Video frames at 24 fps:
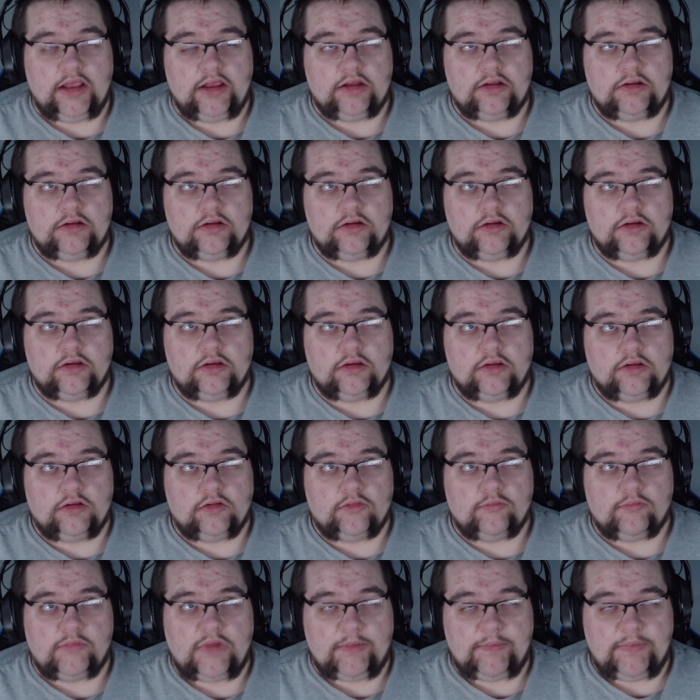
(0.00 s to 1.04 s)
and
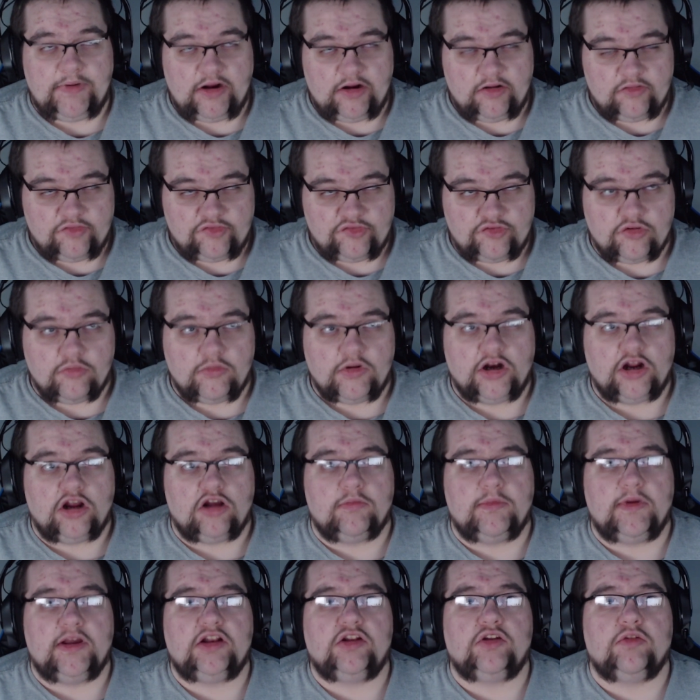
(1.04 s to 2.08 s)
my parents do want
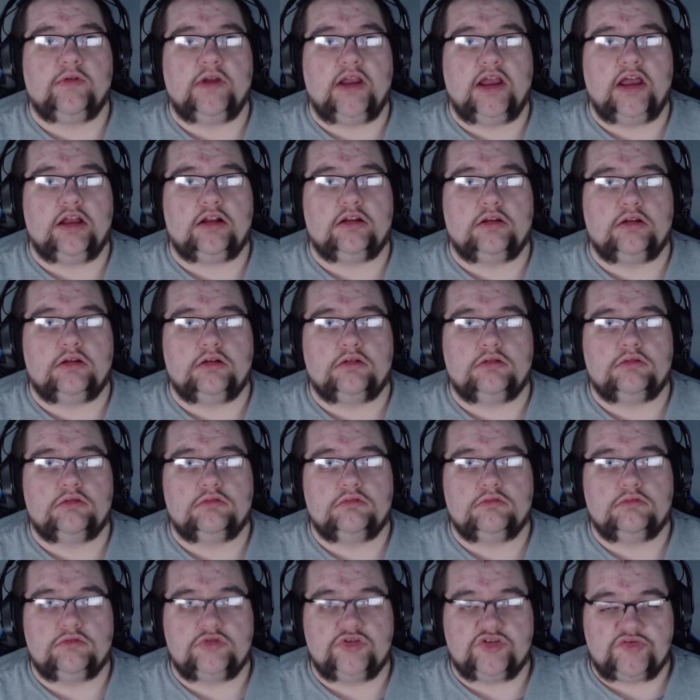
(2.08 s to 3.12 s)
to go back to
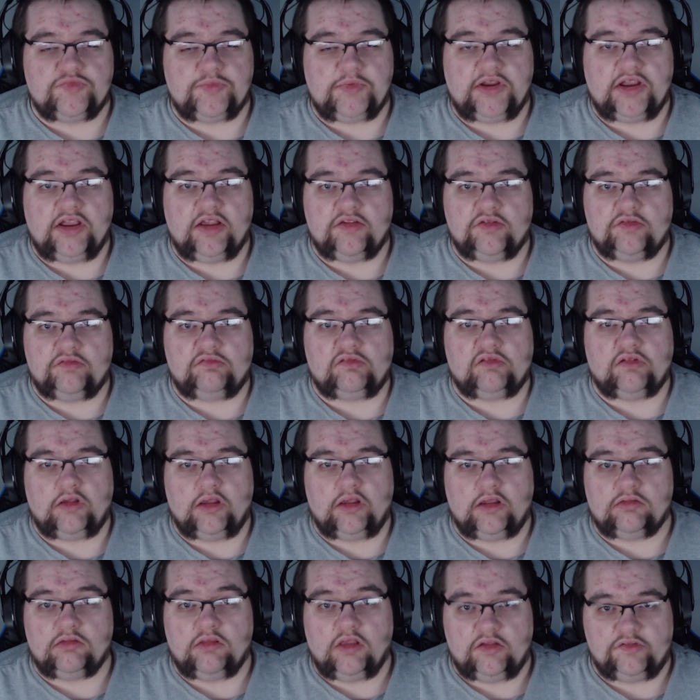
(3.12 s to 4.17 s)
reacting just because
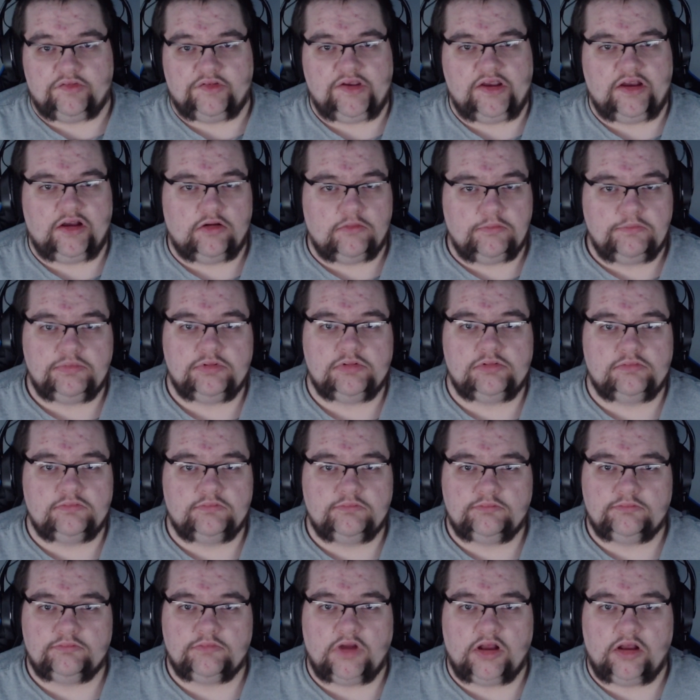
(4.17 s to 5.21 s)
it does help.
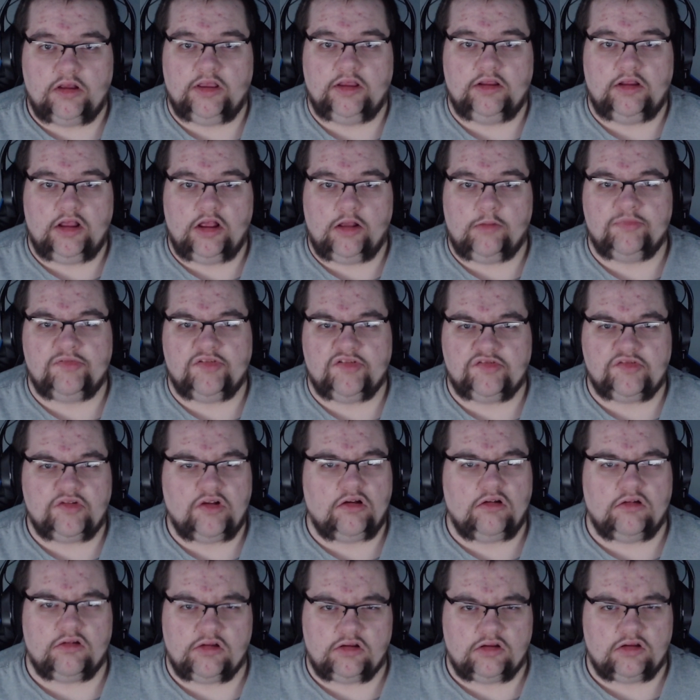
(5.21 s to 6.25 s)
It helps
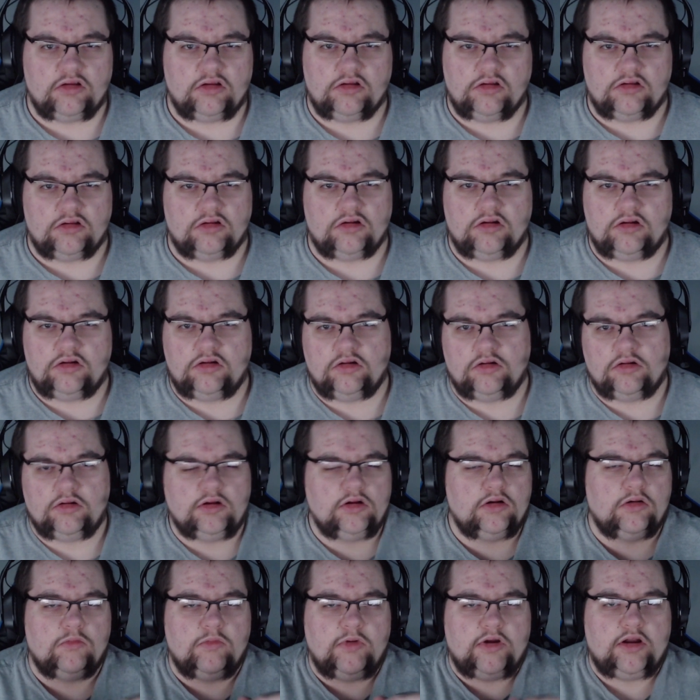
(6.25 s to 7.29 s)
us all in
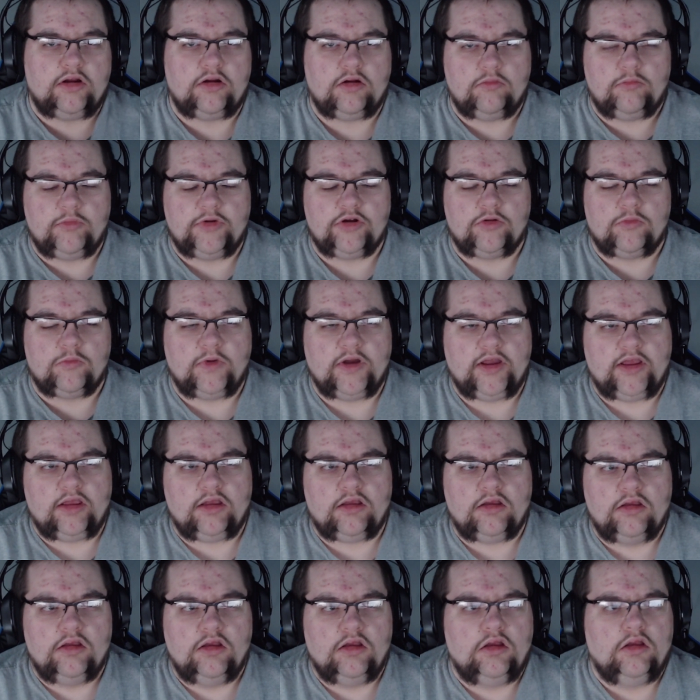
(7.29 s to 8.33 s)
a weird
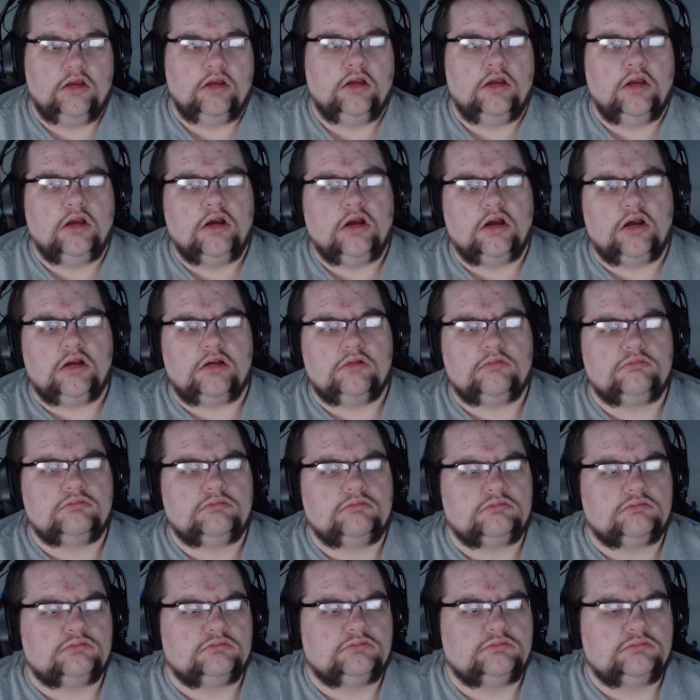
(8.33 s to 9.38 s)
way.
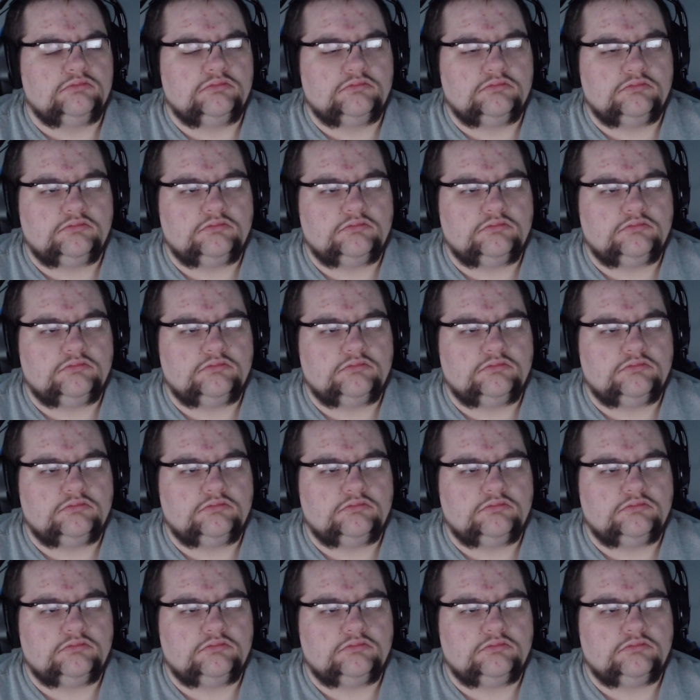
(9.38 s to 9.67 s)
Um,